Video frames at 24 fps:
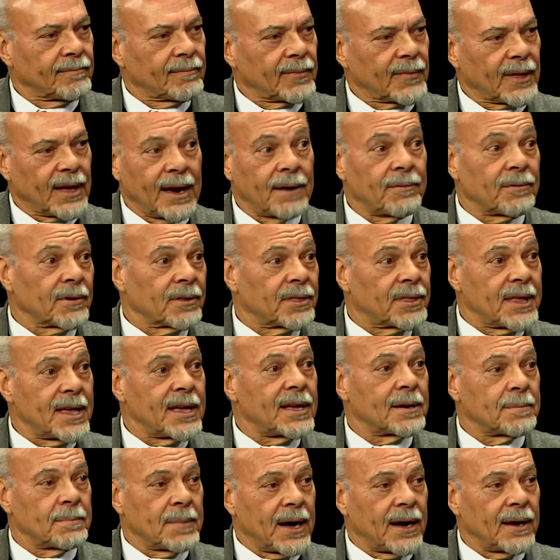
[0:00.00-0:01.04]
ever think
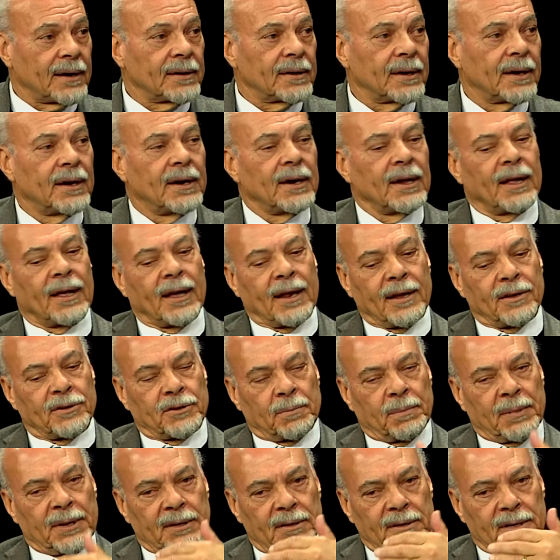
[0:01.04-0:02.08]
about, and his
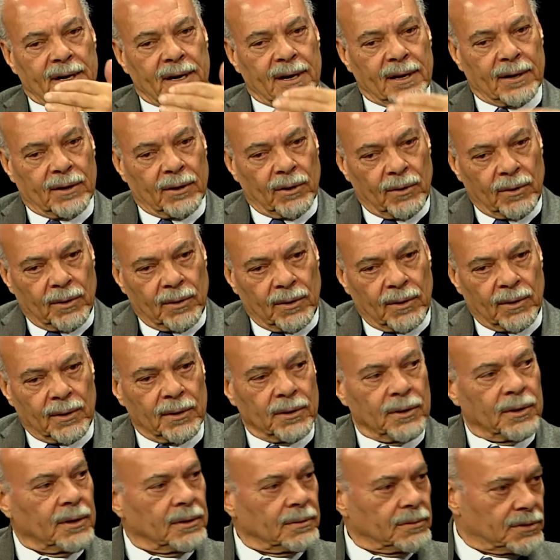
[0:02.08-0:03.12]
ability to go
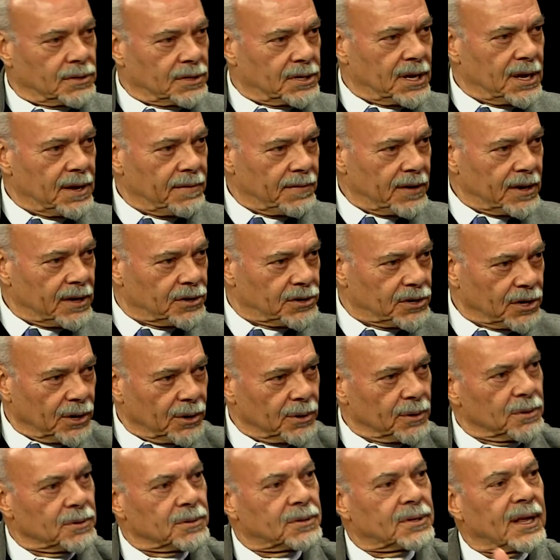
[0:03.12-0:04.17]
on those TV
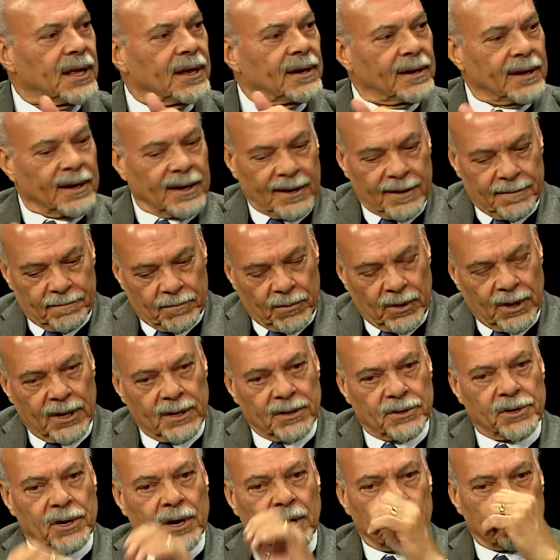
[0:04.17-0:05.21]
shows, that his
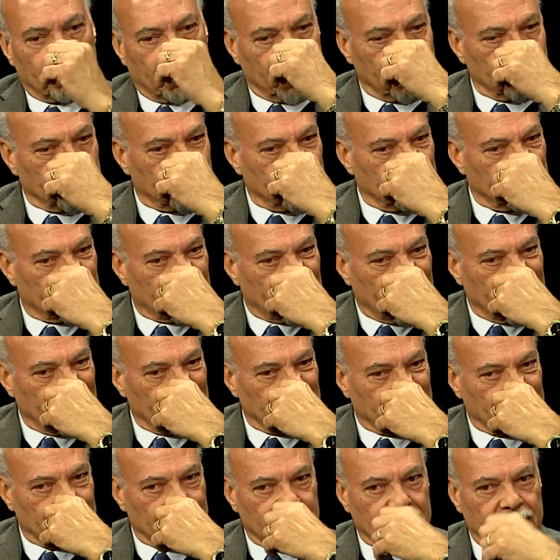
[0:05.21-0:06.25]
young persons
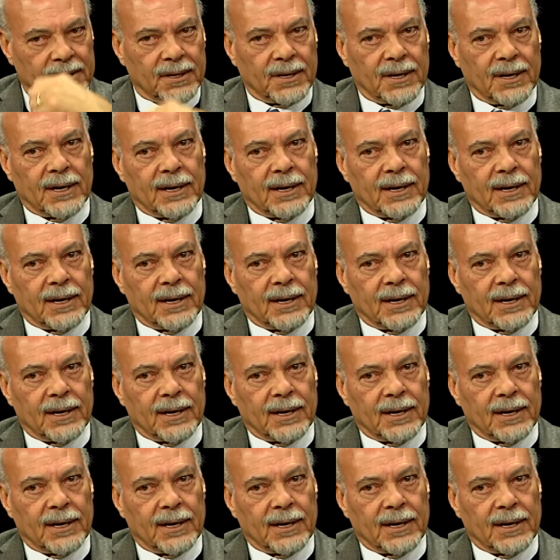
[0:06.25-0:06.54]
concerts.